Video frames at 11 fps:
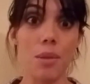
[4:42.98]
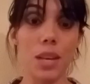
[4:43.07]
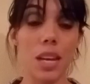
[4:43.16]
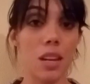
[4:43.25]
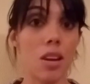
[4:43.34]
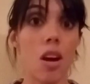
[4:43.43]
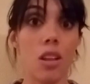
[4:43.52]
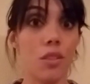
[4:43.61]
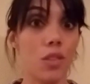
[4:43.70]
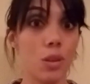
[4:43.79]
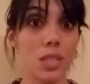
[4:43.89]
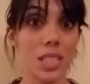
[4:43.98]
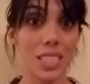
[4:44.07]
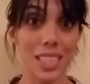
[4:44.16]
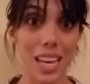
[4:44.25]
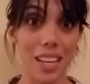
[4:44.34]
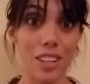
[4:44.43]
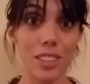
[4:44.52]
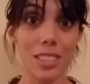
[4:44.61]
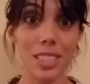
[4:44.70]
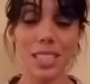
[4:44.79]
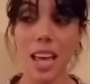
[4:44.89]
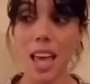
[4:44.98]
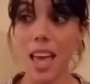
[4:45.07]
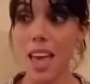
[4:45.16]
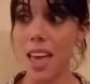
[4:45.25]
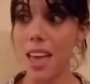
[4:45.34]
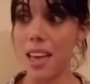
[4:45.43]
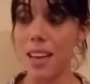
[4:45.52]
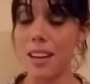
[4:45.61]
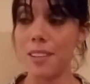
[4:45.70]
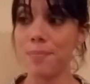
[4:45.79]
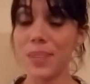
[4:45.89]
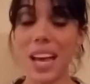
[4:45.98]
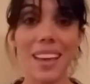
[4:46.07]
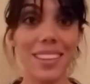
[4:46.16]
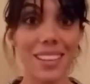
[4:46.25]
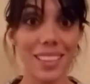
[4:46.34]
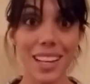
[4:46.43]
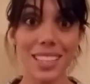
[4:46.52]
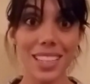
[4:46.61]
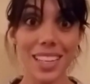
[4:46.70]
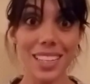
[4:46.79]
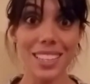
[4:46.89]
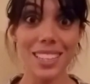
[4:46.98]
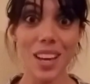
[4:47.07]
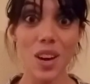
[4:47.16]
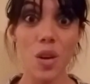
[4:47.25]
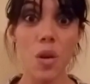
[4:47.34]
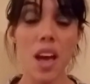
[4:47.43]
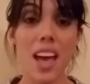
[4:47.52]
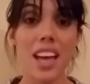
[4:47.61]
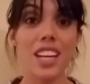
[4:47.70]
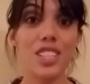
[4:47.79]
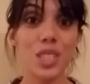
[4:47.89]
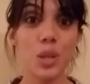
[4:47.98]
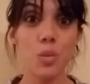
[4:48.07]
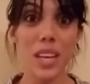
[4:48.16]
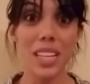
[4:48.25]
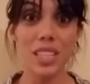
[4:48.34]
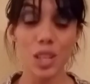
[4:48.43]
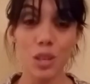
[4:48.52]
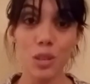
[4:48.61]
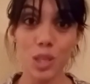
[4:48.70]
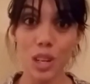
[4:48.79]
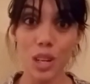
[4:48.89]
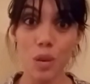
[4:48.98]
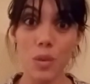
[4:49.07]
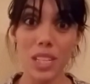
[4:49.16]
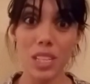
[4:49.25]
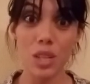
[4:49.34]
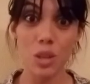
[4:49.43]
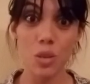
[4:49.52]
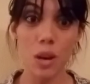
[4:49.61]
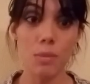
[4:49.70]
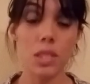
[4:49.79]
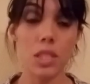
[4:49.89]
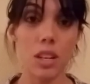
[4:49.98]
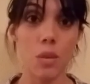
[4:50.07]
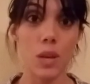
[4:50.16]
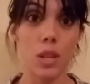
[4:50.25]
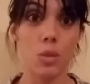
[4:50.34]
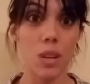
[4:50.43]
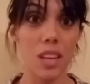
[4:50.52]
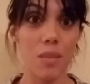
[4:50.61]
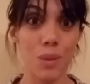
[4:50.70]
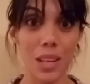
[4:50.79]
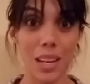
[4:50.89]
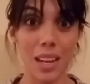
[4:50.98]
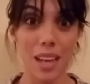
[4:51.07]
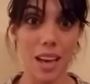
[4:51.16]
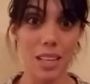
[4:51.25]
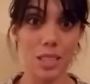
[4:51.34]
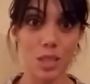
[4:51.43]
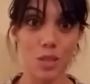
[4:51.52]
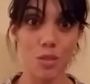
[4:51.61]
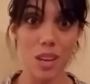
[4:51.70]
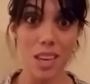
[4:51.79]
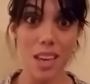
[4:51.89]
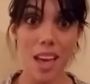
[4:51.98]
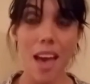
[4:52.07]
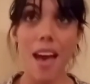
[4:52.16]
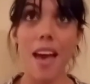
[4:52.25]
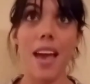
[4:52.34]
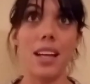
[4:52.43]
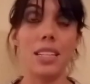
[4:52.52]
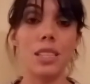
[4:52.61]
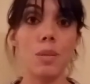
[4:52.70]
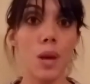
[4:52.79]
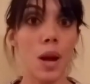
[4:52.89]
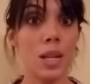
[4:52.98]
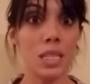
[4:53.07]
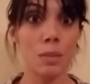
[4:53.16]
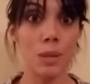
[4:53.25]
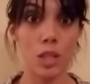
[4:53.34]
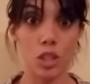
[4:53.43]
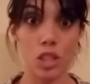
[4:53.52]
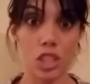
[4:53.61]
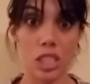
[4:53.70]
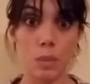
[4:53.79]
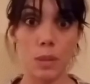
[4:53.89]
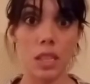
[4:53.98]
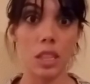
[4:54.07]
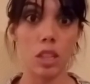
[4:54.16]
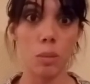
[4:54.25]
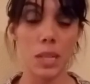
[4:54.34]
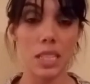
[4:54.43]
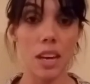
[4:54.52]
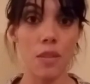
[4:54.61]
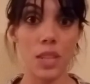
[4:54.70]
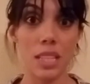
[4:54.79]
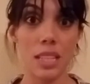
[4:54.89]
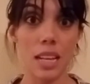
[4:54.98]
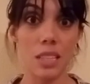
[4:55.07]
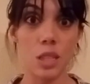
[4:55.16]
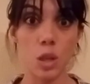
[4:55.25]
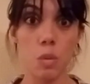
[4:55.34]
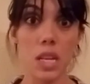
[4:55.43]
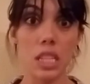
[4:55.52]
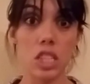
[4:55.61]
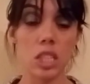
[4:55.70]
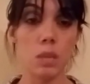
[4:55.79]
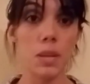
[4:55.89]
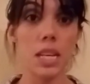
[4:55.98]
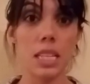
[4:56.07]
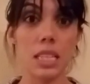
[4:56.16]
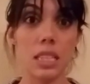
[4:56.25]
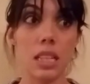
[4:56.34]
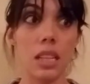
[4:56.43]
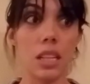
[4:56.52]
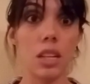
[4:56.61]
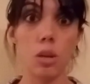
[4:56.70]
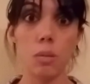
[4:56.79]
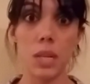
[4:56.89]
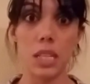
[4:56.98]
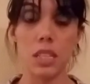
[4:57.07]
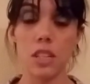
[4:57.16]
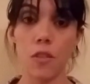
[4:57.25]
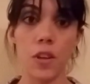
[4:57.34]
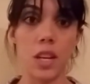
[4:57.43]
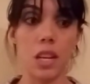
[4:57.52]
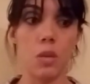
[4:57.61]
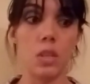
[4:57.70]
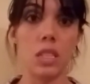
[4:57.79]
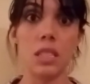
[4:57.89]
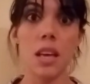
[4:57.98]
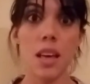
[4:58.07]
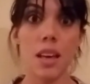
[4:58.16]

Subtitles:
get in all of those containers, and I think that's it. So here's to week 2. Starting week 2, I'm starting week 3 of P90X3, and to be honest, my nutrition's been a little bit tough these last 2 weeks just because it's a little bit different. It was